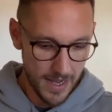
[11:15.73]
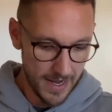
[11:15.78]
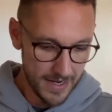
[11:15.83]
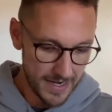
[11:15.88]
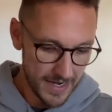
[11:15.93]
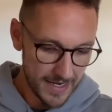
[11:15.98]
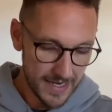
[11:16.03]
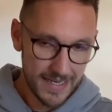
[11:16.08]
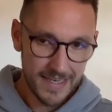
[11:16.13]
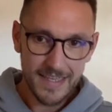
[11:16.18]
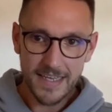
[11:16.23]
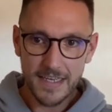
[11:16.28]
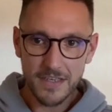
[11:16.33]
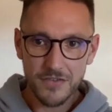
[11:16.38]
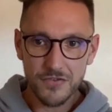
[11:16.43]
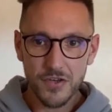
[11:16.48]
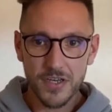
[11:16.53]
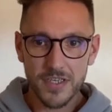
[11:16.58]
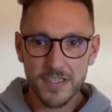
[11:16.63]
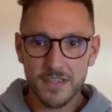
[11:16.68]
And in the
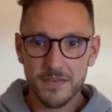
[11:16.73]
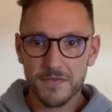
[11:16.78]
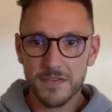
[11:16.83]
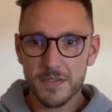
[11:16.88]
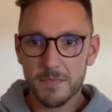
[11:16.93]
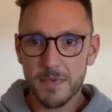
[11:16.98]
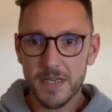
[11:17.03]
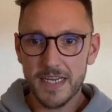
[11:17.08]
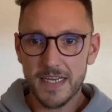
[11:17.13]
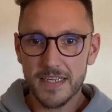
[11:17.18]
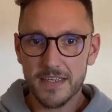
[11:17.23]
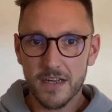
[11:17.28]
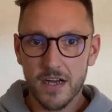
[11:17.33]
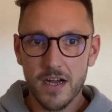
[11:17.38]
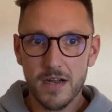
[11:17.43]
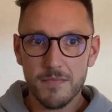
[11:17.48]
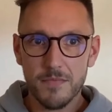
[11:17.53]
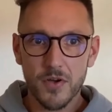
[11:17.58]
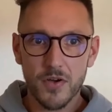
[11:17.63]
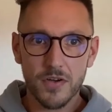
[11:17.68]
interest of speed,
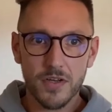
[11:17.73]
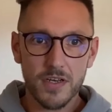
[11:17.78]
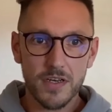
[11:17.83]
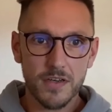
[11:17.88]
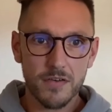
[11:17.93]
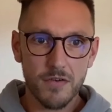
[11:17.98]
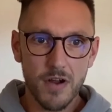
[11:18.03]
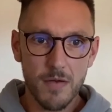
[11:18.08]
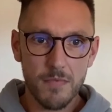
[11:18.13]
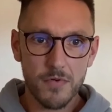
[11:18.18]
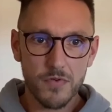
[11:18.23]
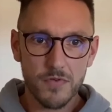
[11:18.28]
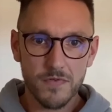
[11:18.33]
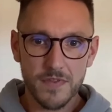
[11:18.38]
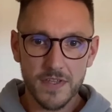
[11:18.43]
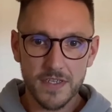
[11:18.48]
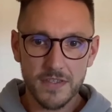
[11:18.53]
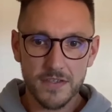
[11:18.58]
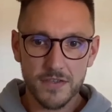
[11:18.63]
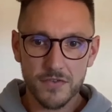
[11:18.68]
I'm not going to grab all of
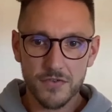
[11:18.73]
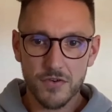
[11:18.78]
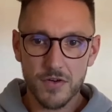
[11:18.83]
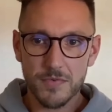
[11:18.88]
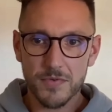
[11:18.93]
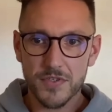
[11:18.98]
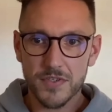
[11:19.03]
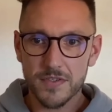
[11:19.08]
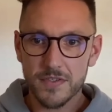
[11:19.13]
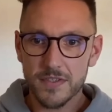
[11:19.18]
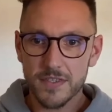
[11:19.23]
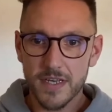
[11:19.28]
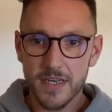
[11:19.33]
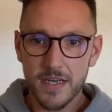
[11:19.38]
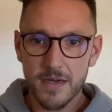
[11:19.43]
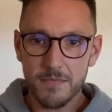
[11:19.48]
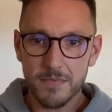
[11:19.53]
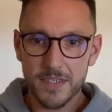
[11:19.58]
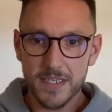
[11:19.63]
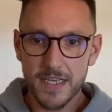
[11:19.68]
these descriptions and
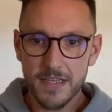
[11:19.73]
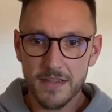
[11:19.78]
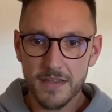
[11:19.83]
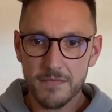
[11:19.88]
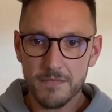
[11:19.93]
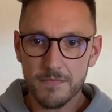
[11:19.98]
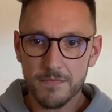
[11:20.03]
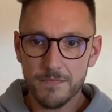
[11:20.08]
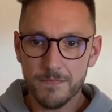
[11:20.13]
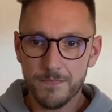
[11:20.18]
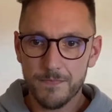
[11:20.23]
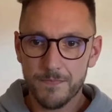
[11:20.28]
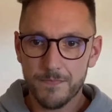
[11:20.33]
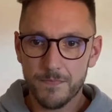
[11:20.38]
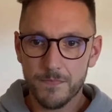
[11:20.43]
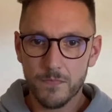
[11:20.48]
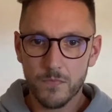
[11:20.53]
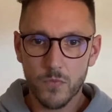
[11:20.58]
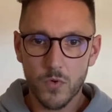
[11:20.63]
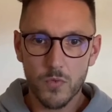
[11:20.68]
update them.
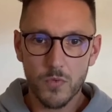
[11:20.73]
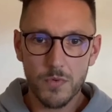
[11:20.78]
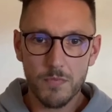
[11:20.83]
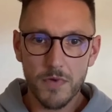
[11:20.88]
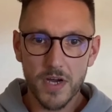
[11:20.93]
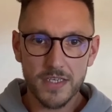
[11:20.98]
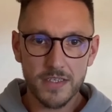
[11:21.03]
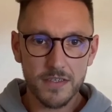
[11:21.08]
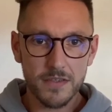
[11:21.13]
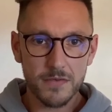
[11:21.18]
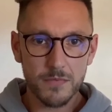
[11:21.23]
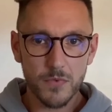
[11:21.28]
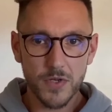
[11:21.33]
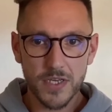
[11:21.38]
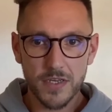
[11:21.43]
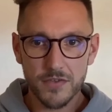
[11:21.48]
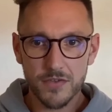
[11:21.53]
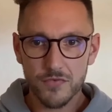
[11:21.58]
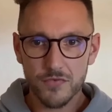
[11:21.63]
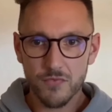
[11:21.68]
What we might do is we
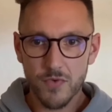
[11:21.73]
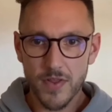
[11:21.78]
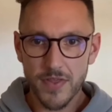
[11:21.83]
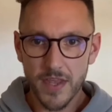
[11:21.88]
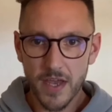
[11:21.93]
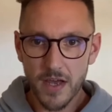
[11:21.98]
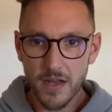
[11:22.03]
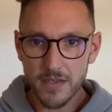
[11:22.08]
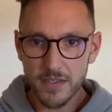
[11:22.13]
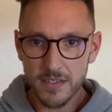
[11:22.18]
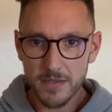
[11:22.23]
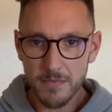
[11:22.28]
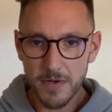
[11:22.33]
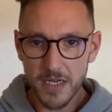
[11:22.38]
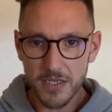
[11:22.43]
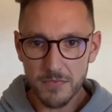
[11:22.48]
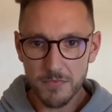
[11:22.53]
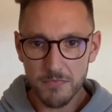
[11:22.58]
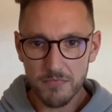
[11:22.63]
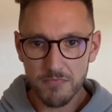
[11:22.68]
can just run the
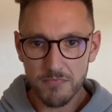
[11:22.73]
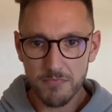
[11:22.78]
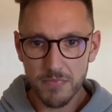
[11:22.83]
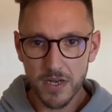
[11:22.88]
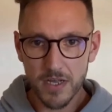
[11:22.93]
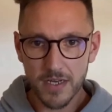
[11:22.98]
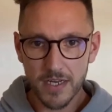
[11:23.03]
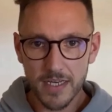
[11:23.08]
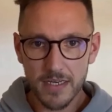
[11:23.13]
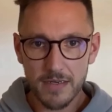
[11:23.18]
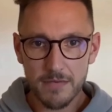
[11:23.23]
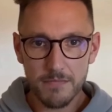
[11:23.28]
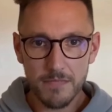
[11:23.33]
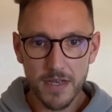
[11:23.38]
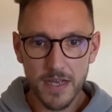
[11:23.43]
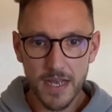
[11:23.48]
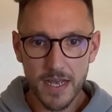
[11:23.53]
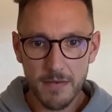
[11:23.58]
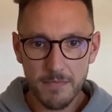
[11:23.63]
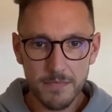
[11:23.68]
Unsplash plugin,
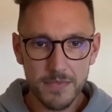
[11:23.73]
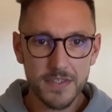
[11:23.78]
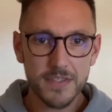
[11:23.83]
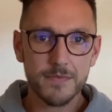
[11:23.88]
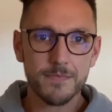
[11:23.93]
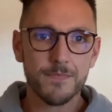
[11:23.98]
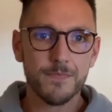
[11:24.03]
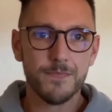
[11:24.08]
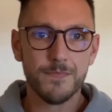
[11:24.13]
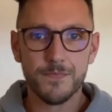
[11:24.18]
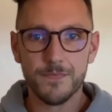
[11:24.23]
perhaps.